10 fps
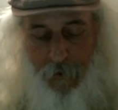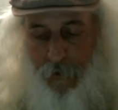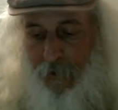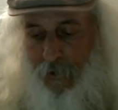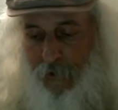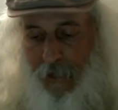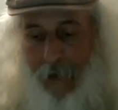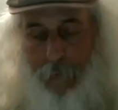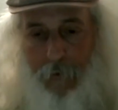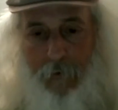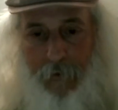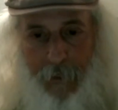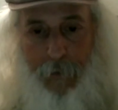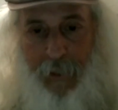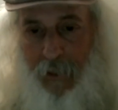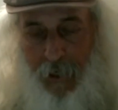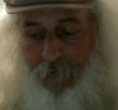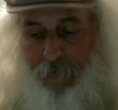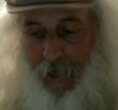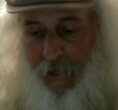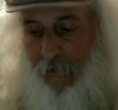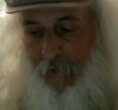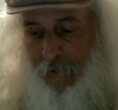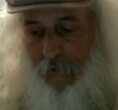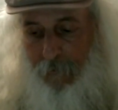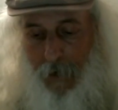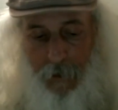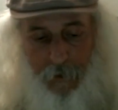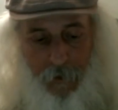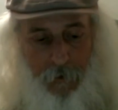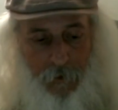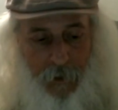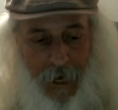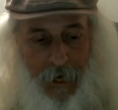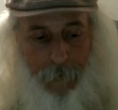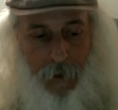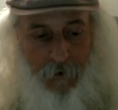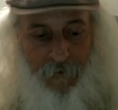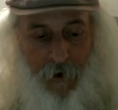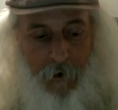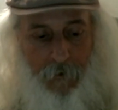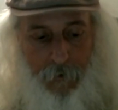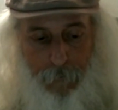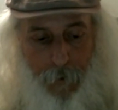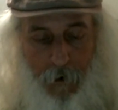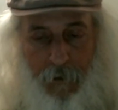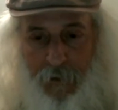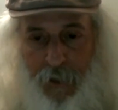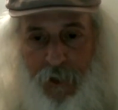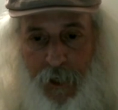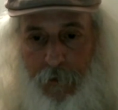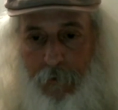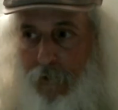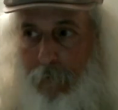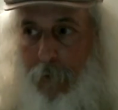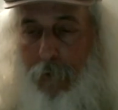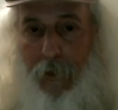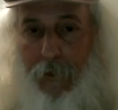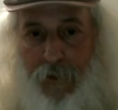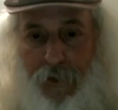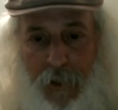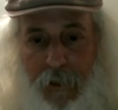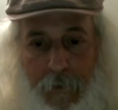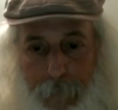this table deeply enough, and the molecules and atoms are as far apart as each other as the moon and the sun and the mm,